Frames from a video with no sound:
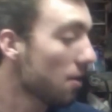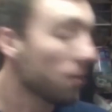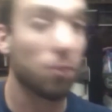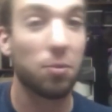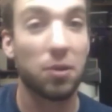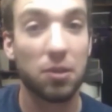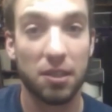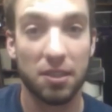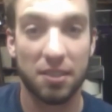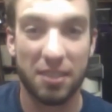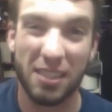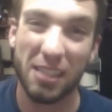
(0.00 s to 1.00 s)
We're building a
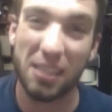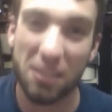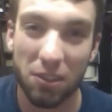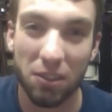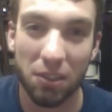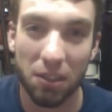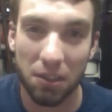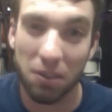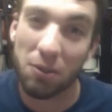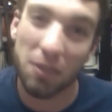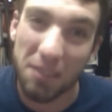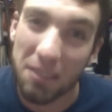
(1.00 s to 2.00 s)
C-scooter. You know
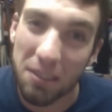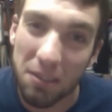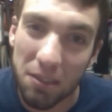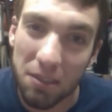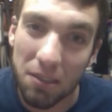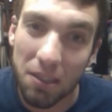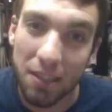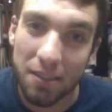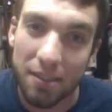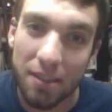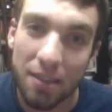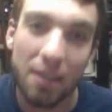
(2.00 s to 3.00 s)
what a C-scooter
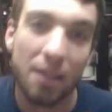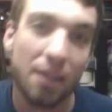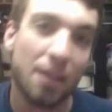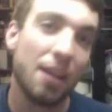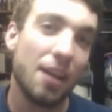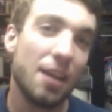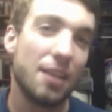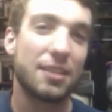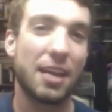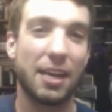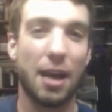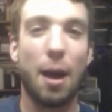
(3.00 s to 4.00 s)
is? It's
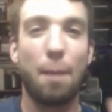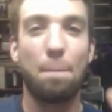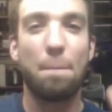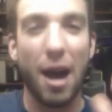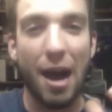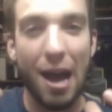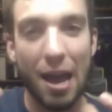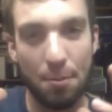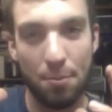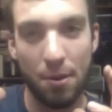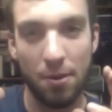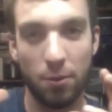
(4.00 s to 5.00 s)
like a
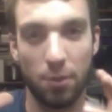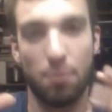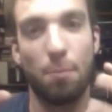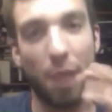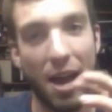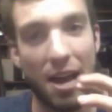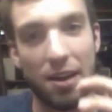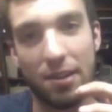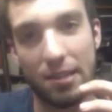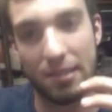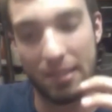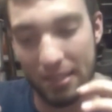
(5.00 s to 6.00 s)
pipe with
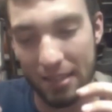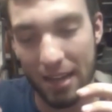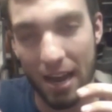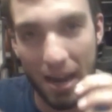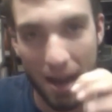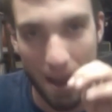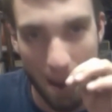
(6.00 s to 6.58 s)
batteries inside,